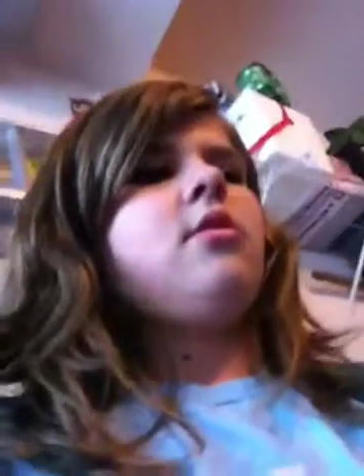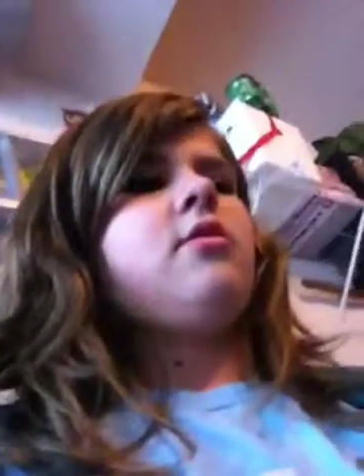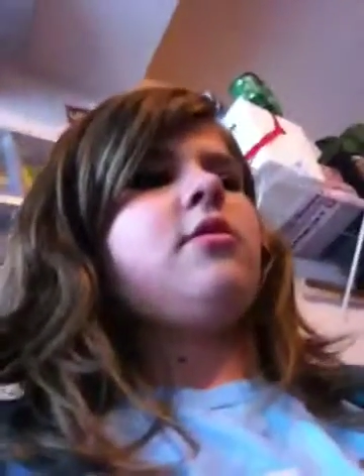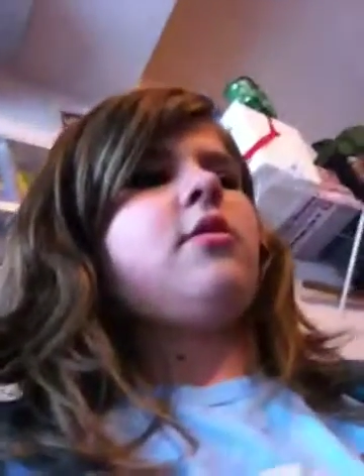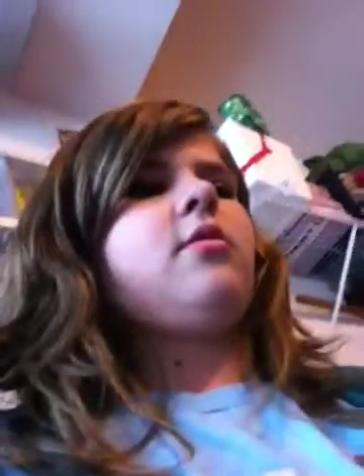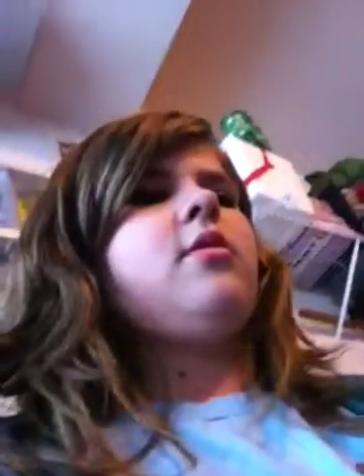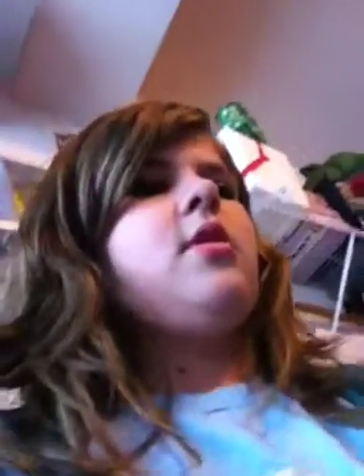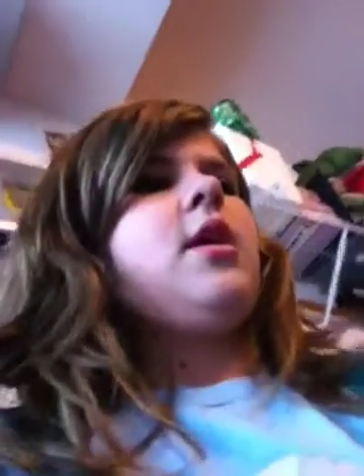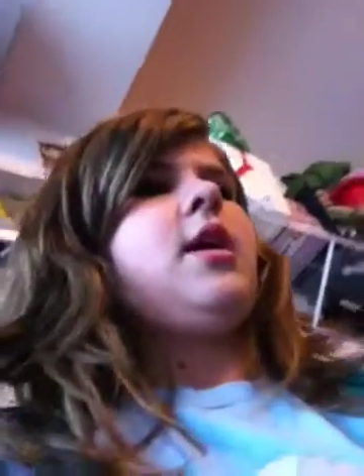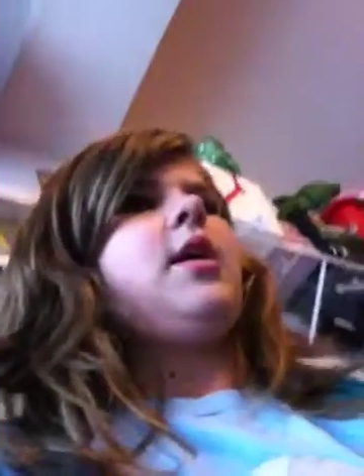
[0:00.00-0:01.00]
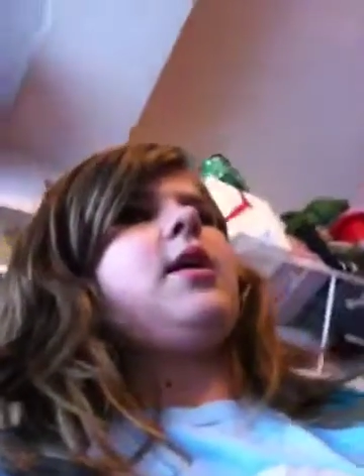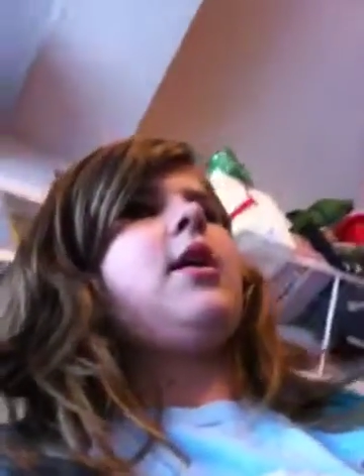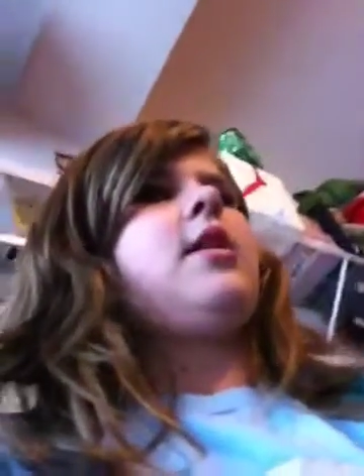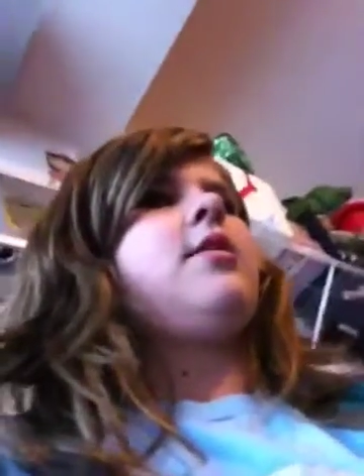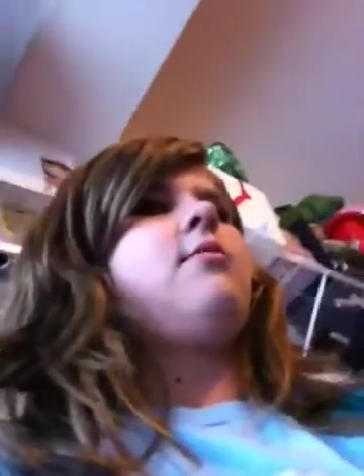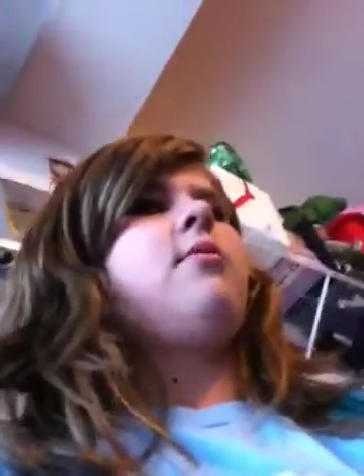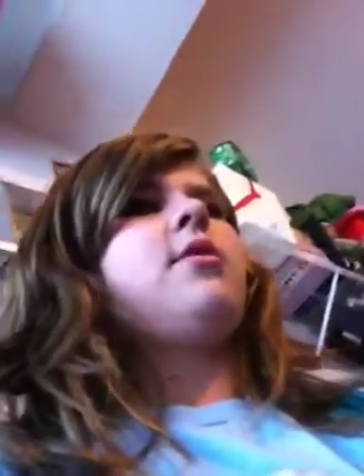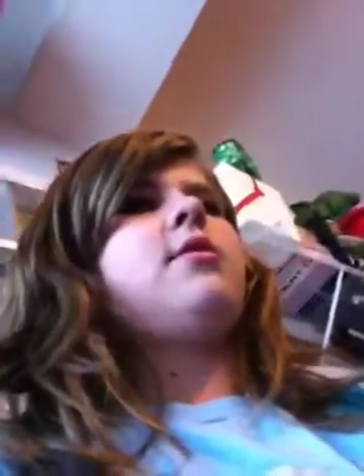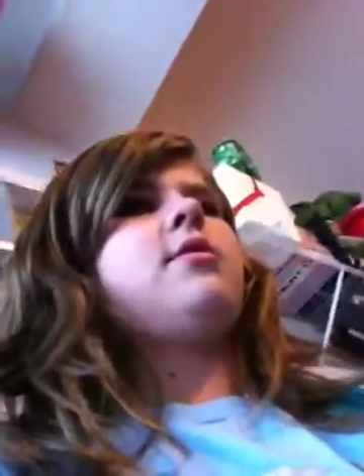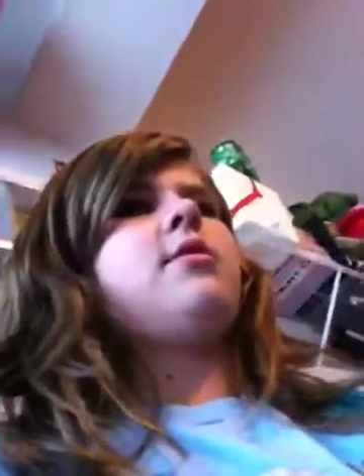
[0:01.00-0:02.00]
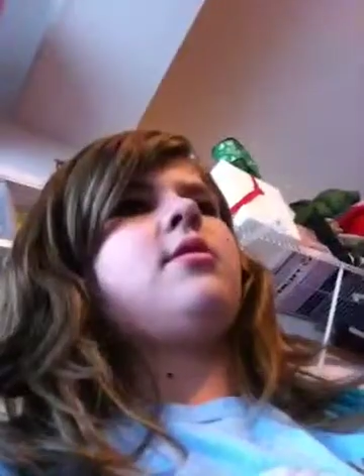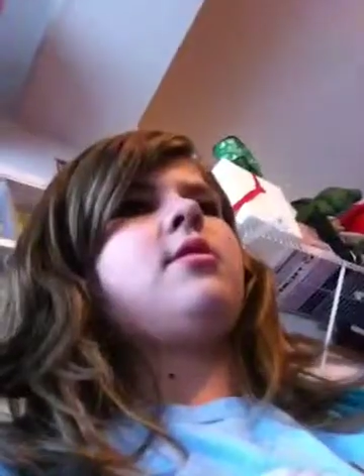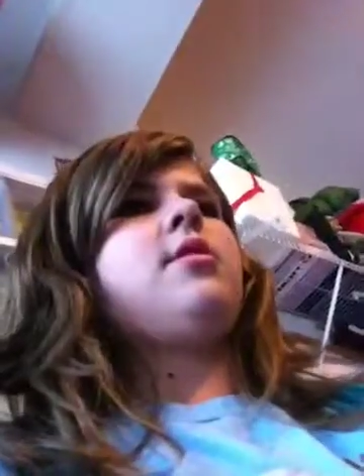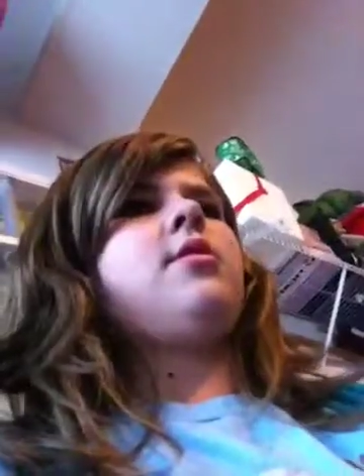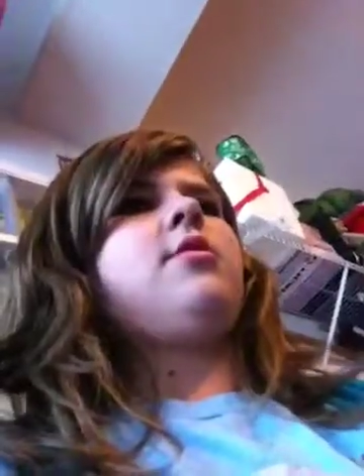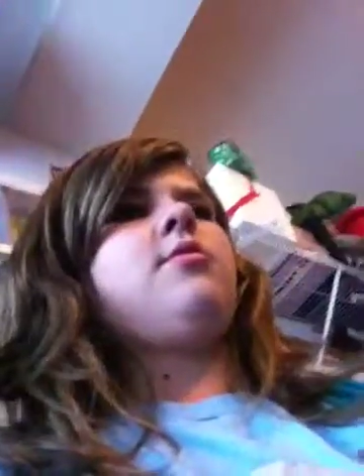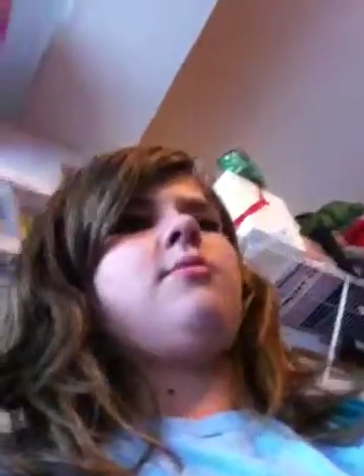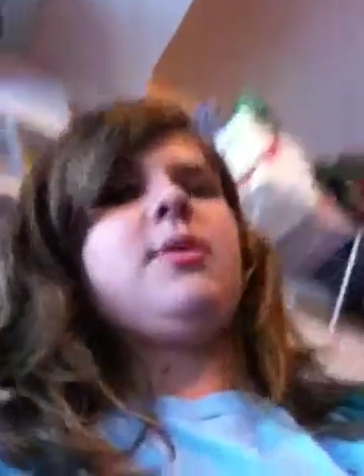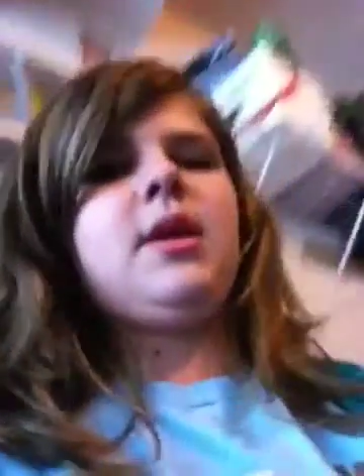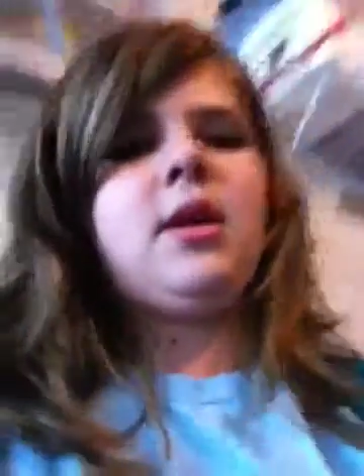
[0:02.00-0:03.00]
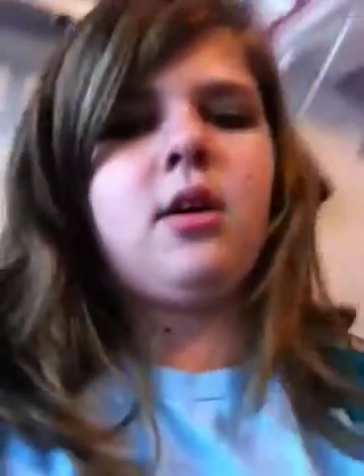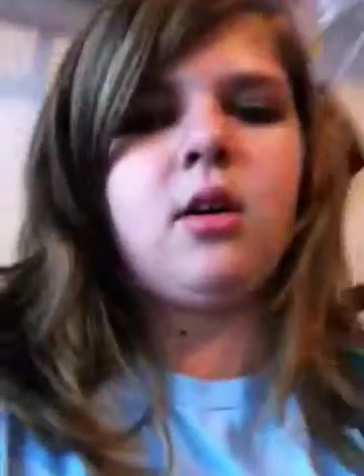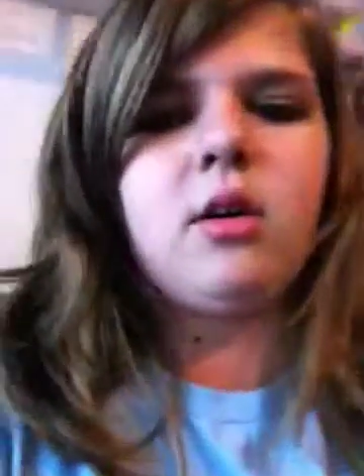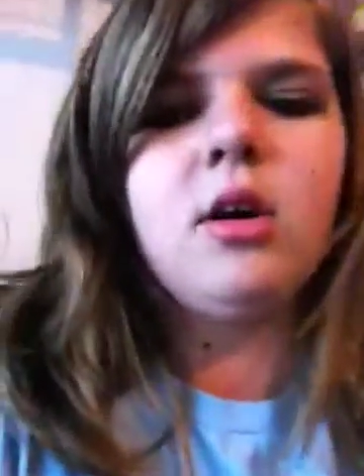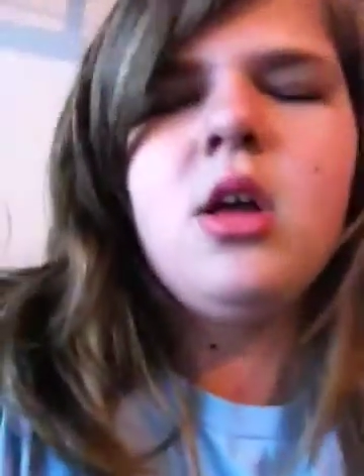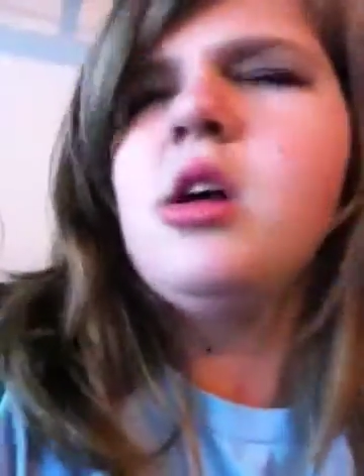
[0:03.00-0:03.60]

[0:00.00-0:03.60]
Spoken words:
So, I didn't want to be all,